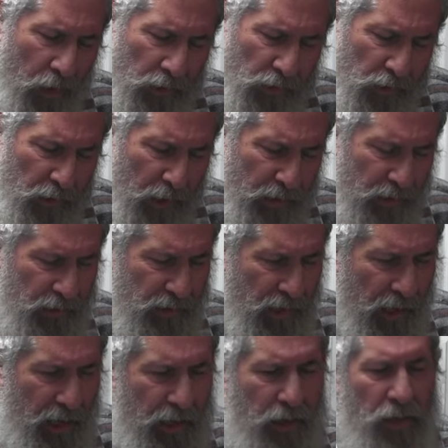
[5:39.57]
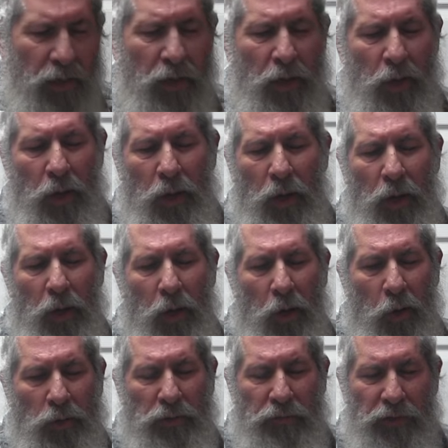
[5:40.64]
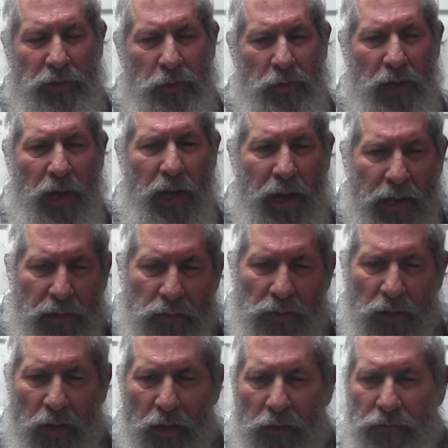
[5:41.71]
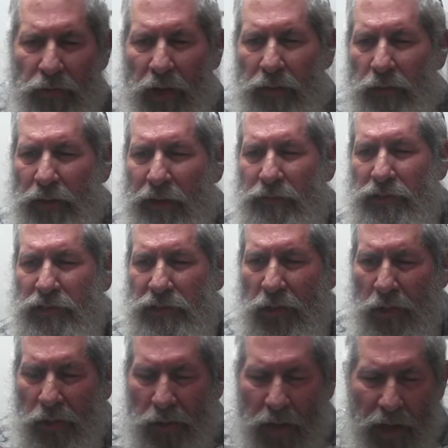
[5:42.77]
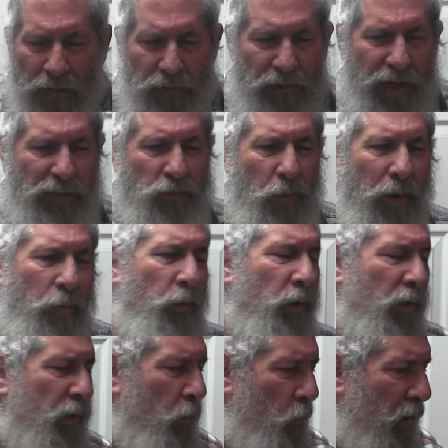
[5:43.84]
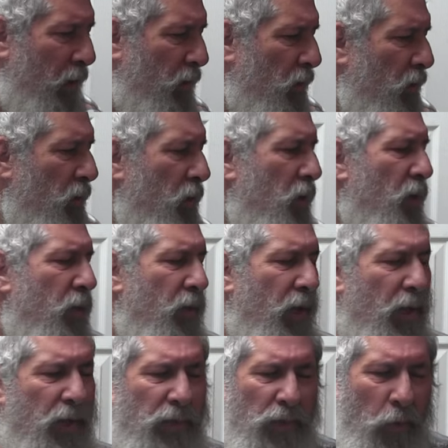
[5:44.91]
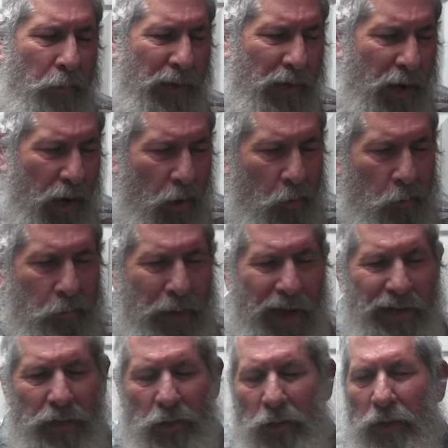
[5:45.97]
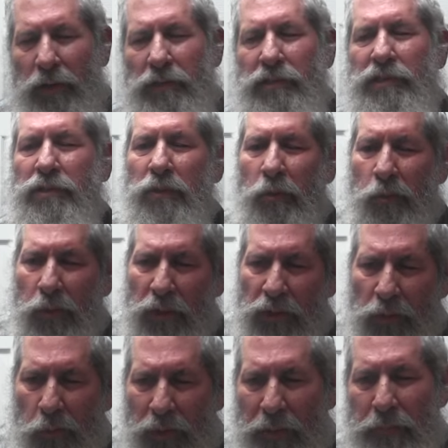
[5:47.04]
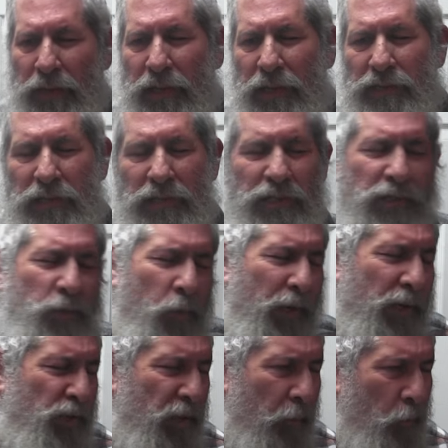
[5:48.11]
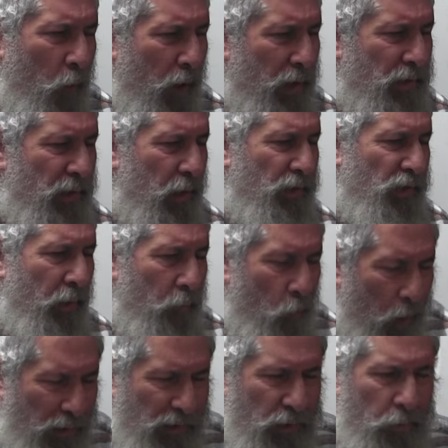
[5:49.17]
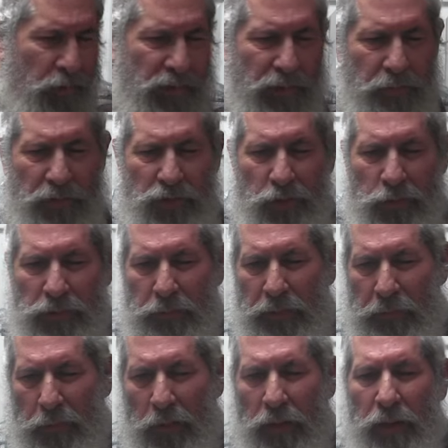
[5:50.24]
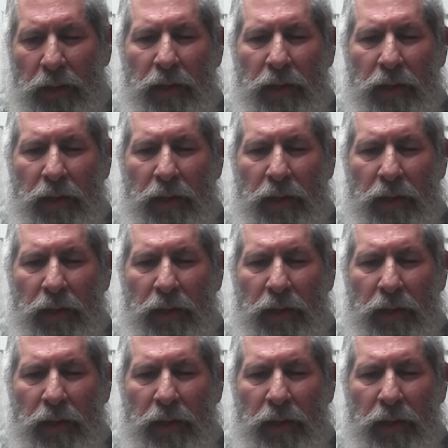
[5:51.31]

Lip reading: Just like to say, Od Avinu Chai, our Father in Heaven still alive, and that's why we're going to win. That no matter how bad it looks, we're going to win because this is what Hashem wants. Hashem wants to redeem the Jewish people.